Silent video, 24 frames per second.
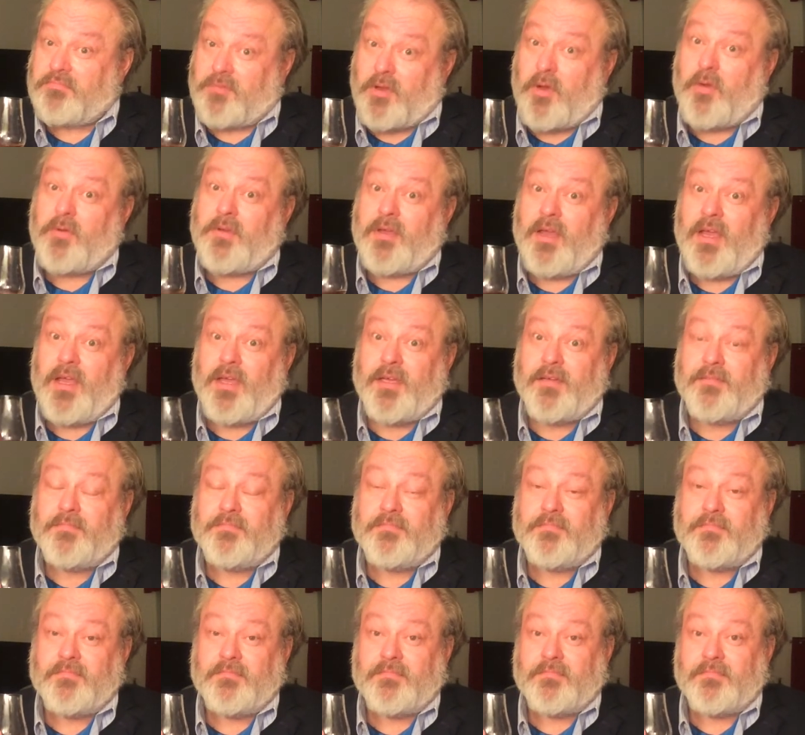Okay.
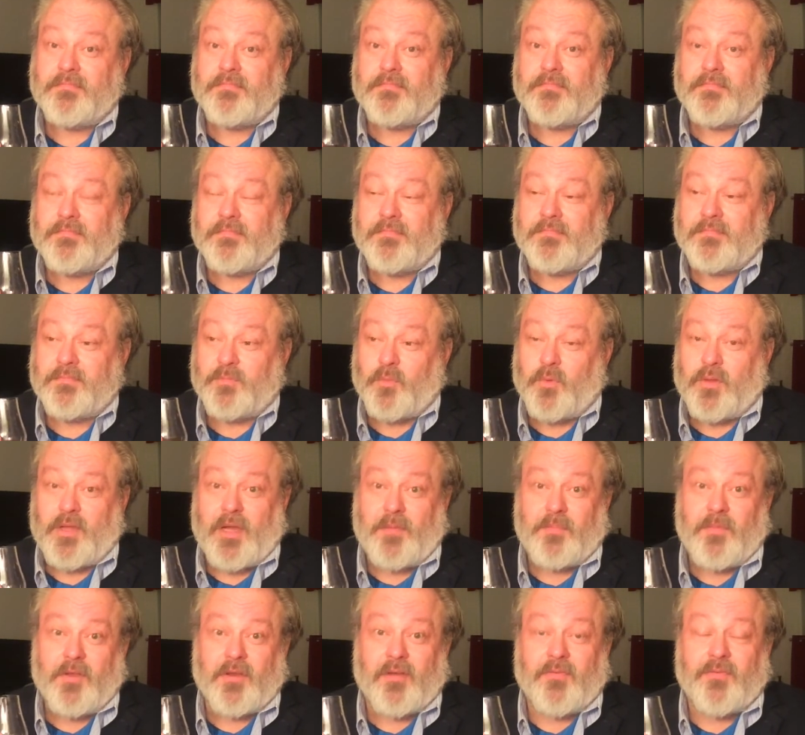Well,
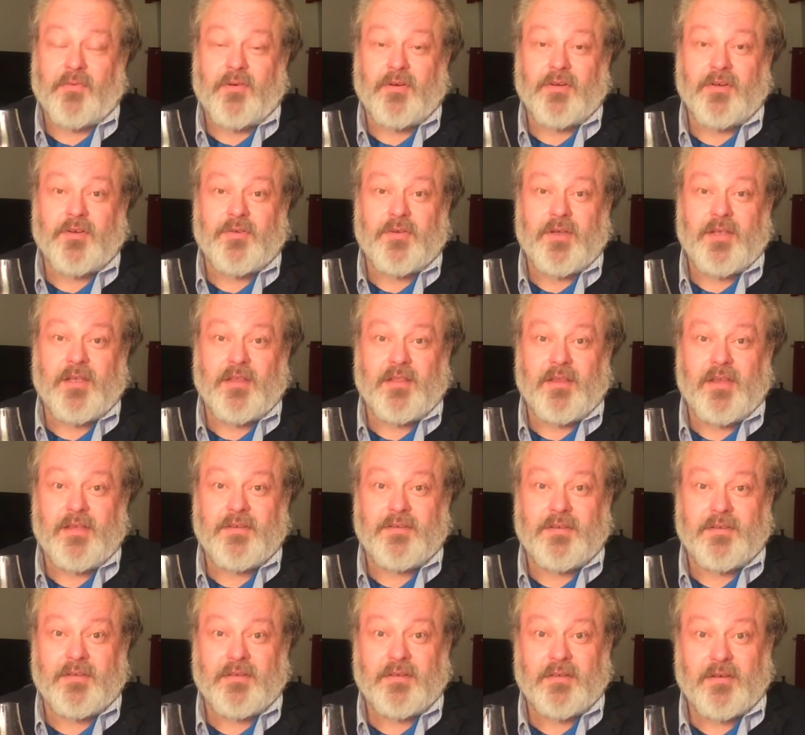I'm looking forward to drinking
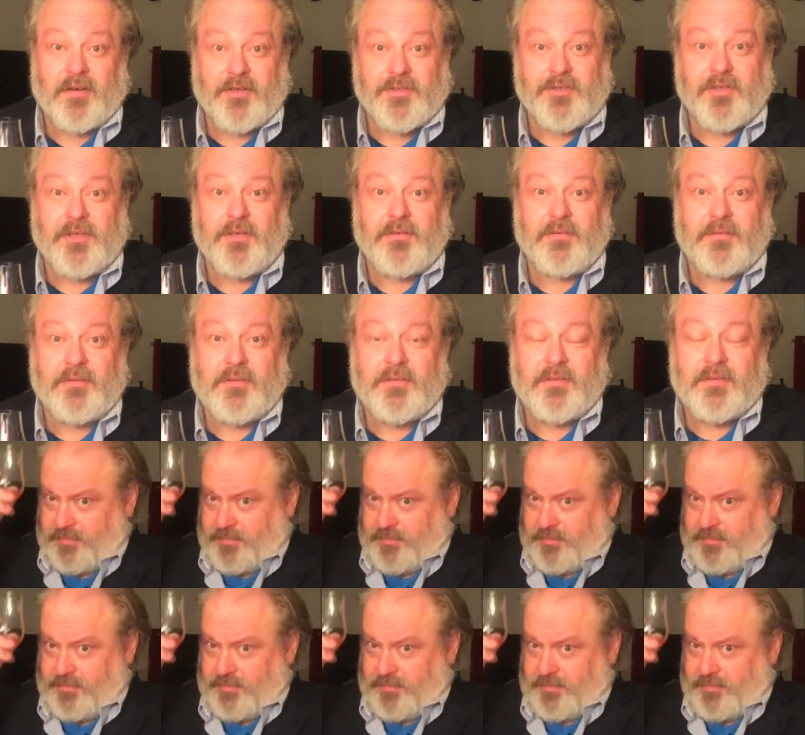this, aren't you?